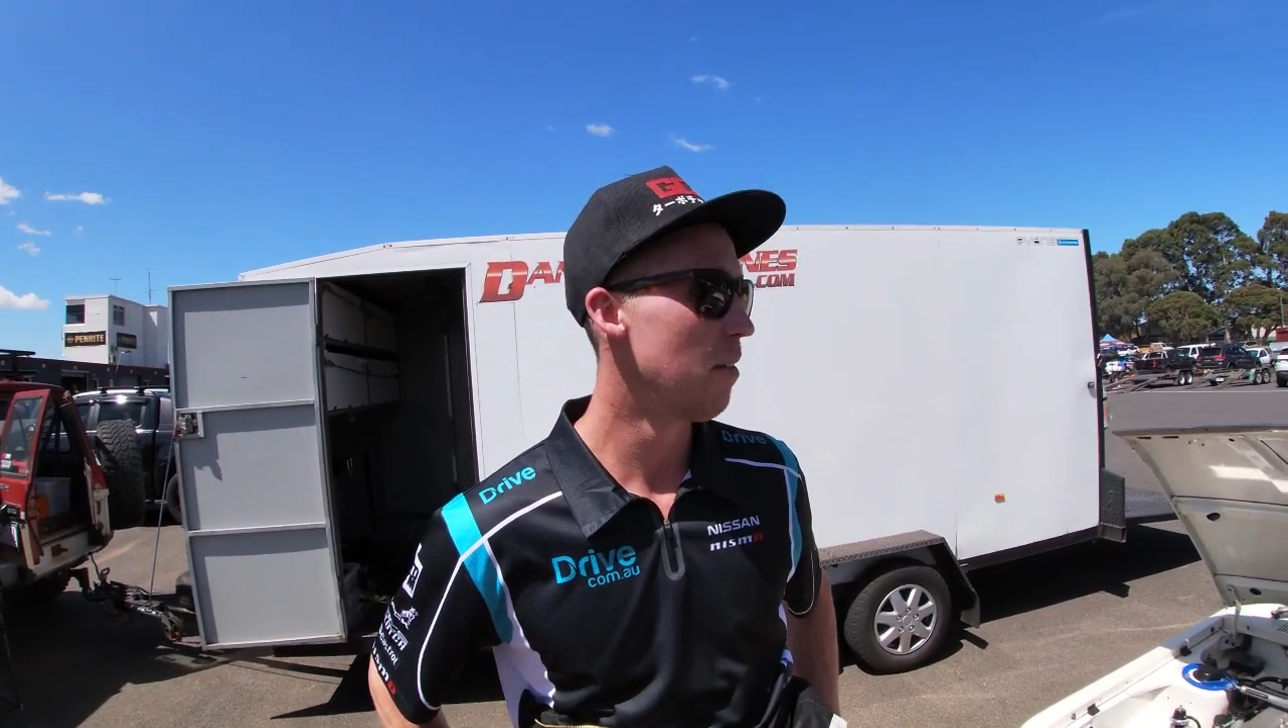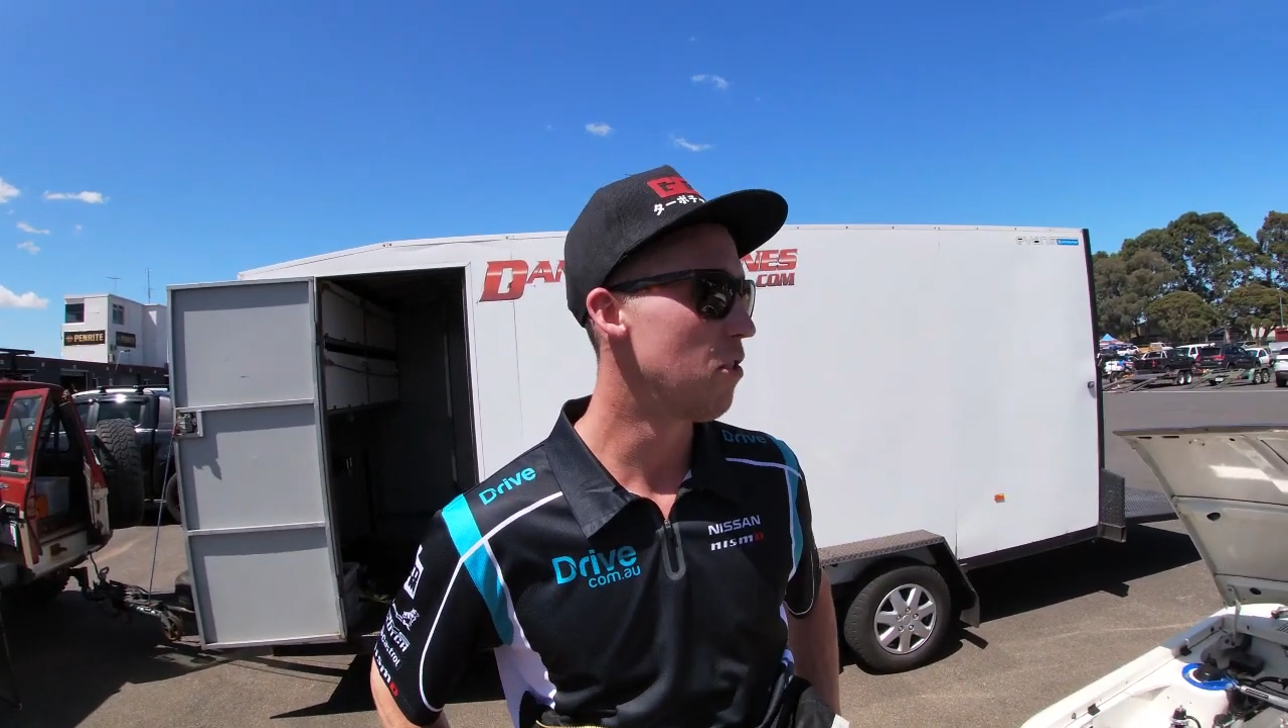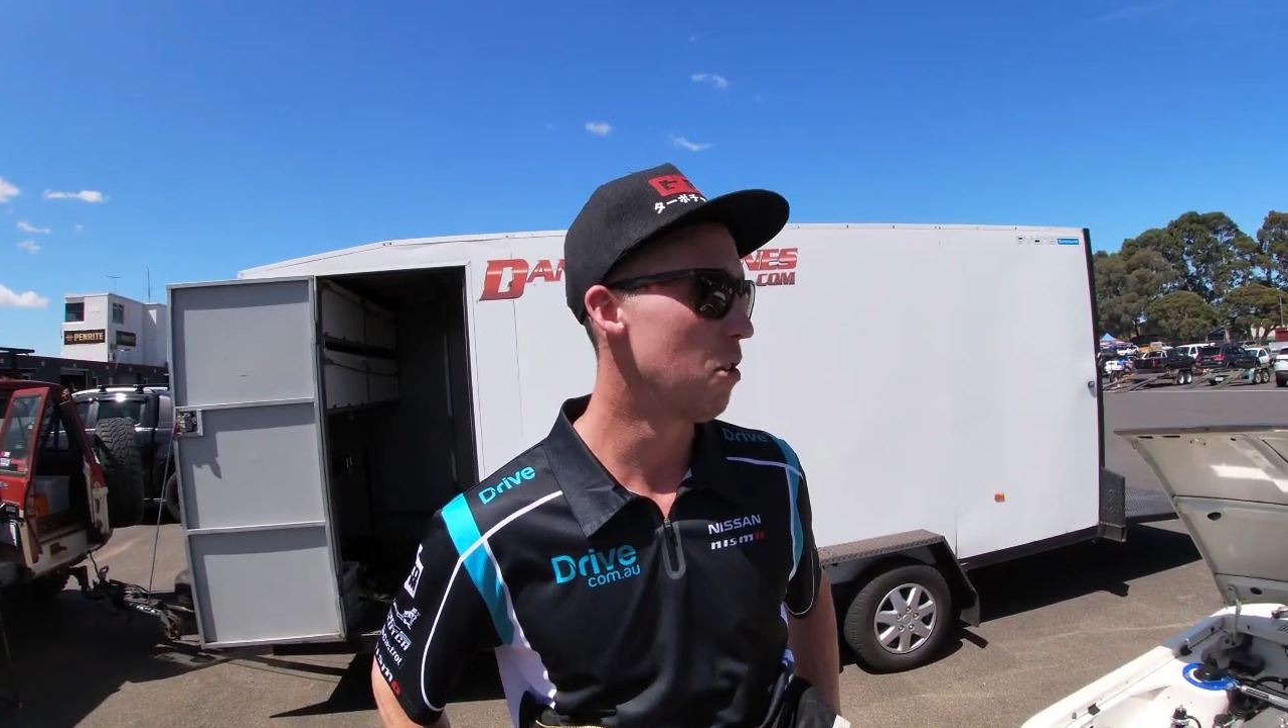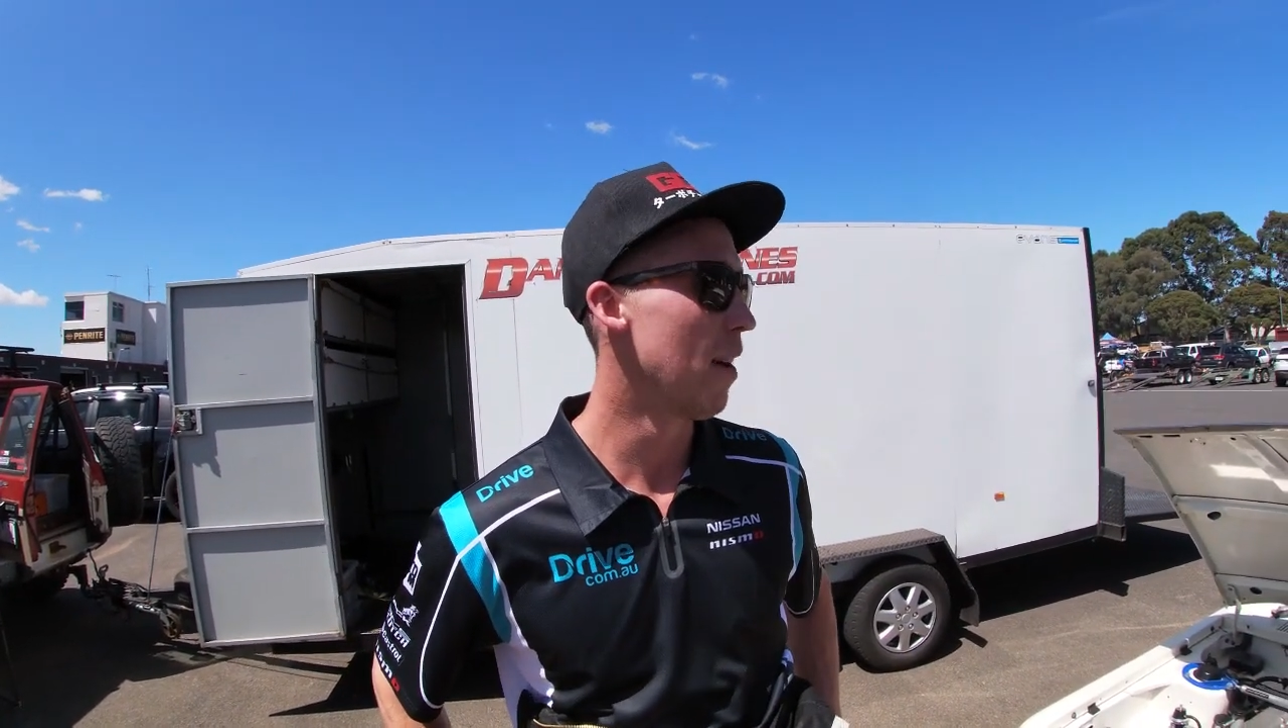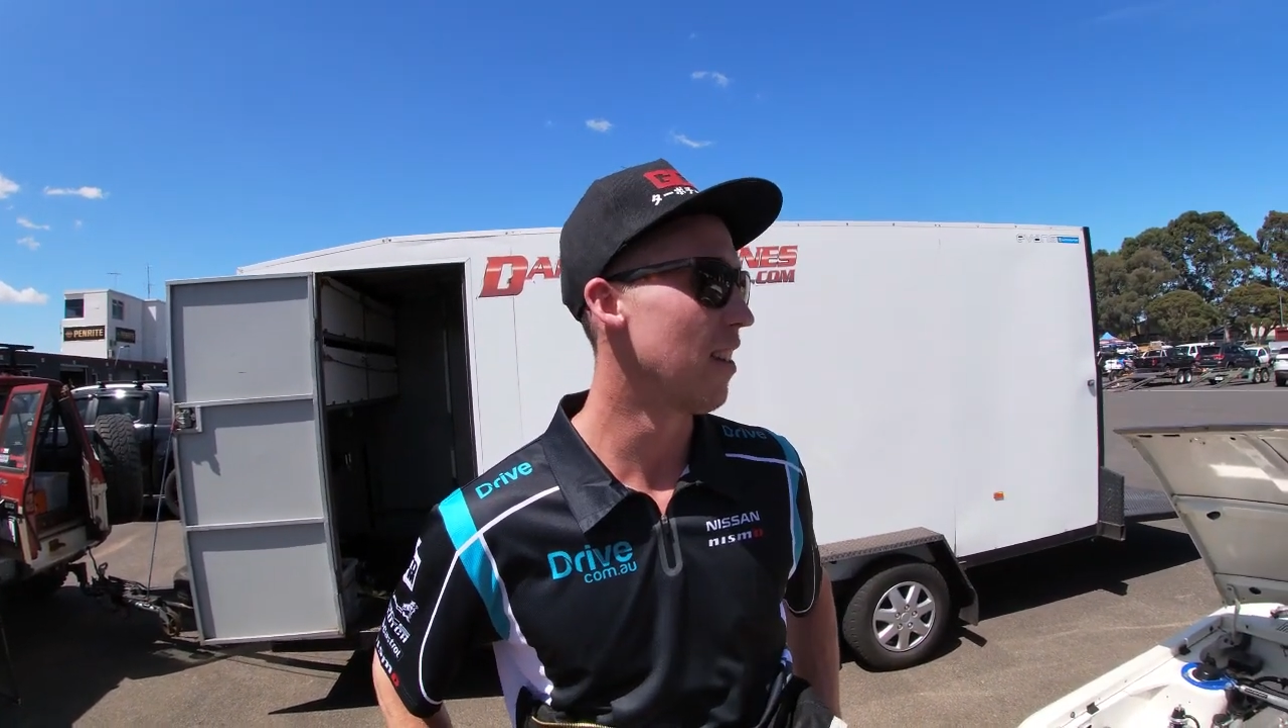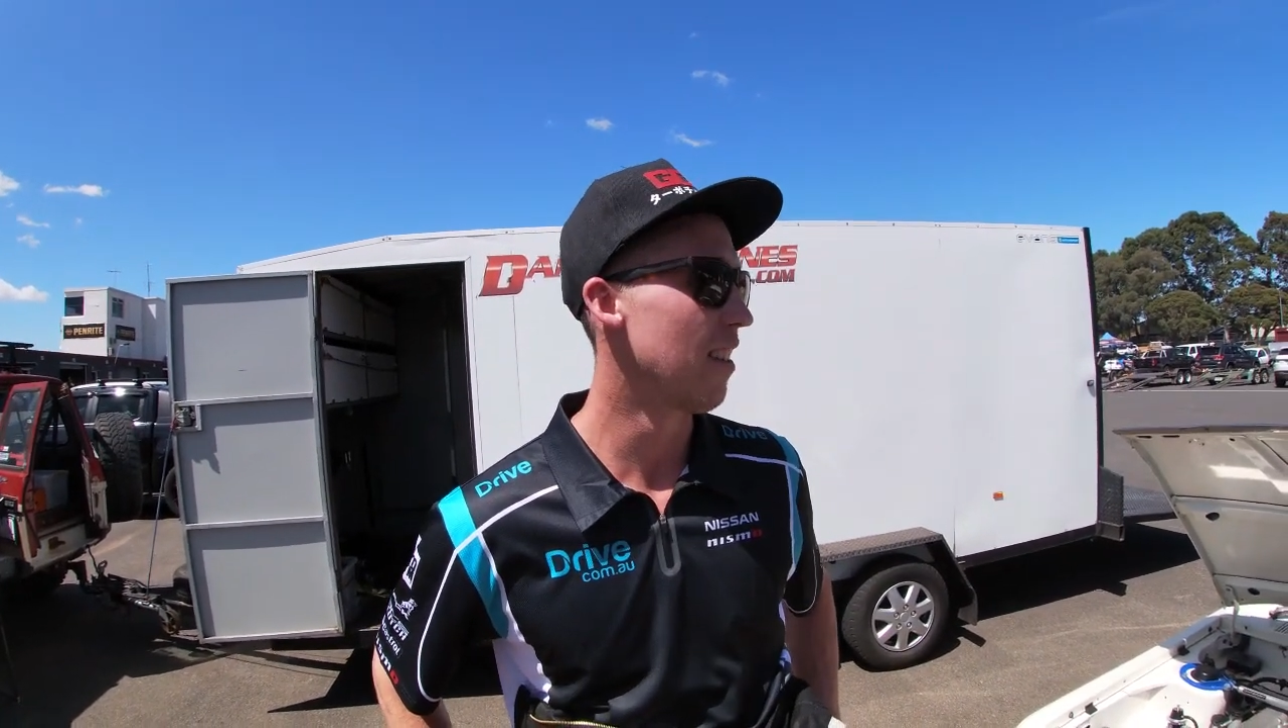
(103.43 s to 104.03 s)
2 weeks